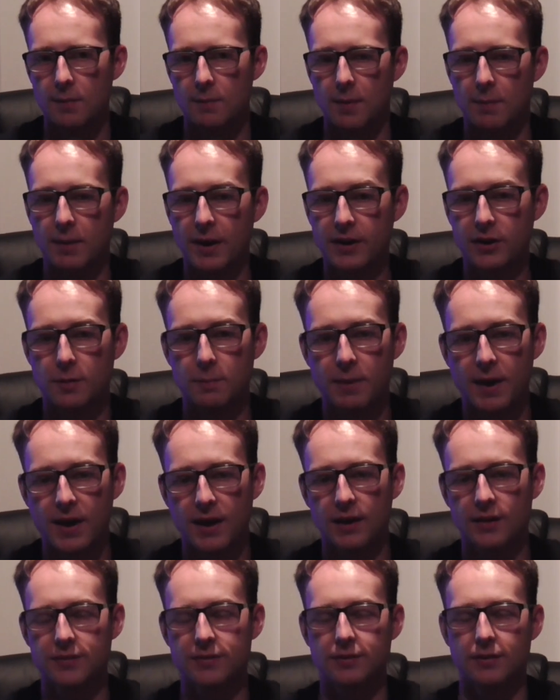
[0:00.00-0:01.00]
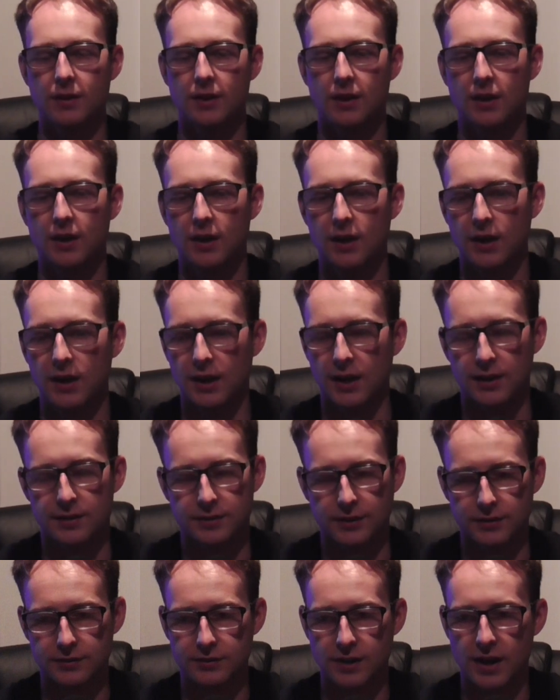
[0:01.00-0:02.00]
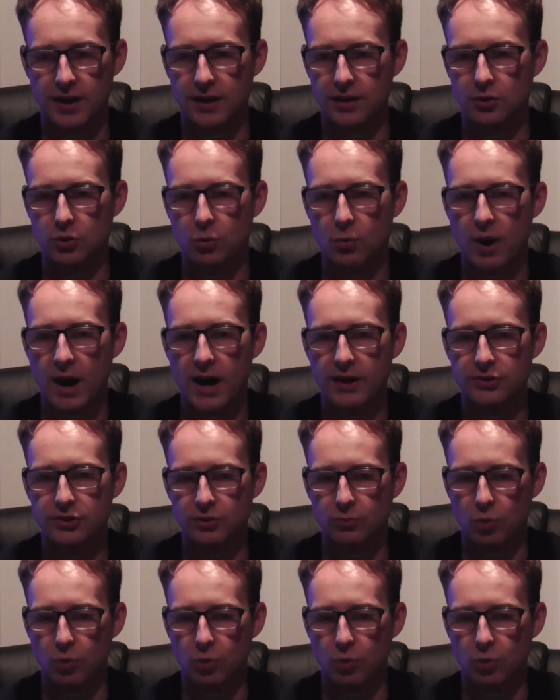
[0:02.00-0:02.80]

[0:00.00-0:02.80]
But Michael Penix is exciting to watch,